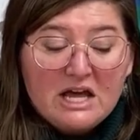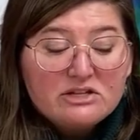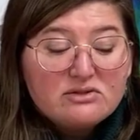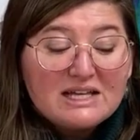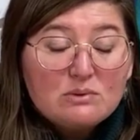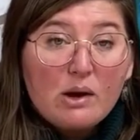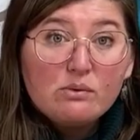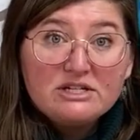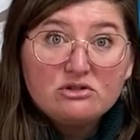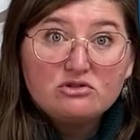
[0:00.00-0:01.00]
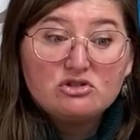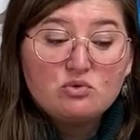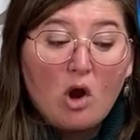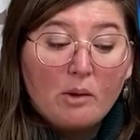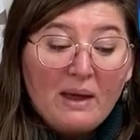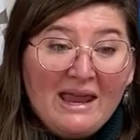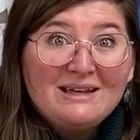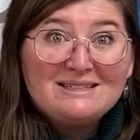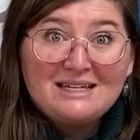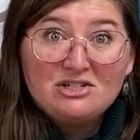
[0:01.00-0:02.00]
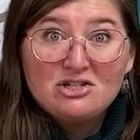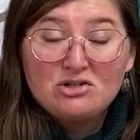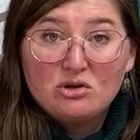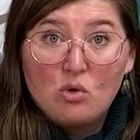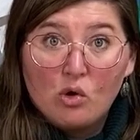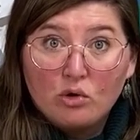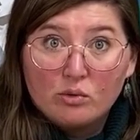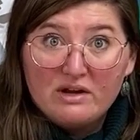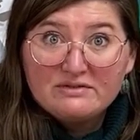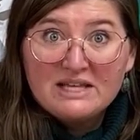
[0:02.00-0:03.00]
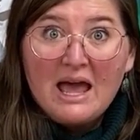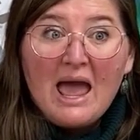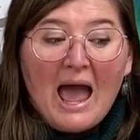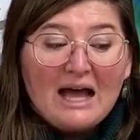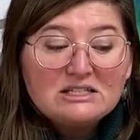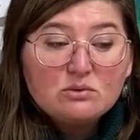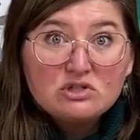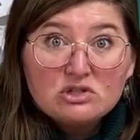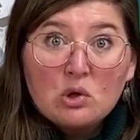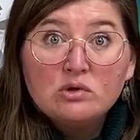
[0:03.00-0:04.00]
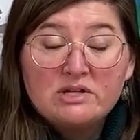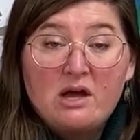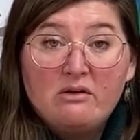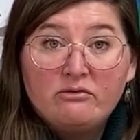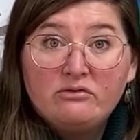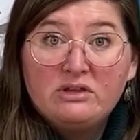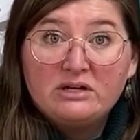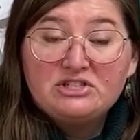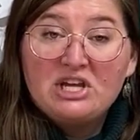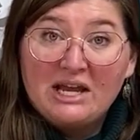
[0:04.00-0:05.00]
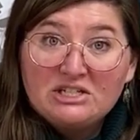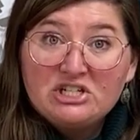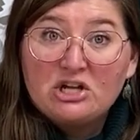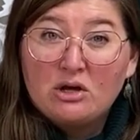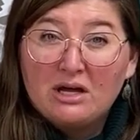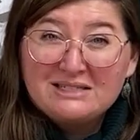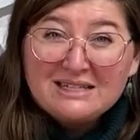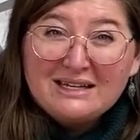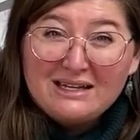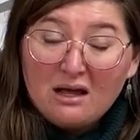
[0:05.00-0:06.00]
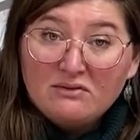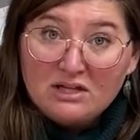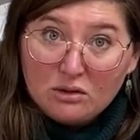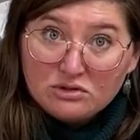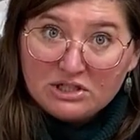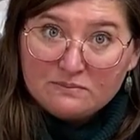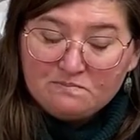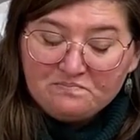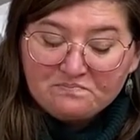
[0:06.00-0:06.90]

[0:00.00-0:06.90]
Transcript: So that's why researchers are paying attention to the coral reefs as a result of the changing acidity of the ocean.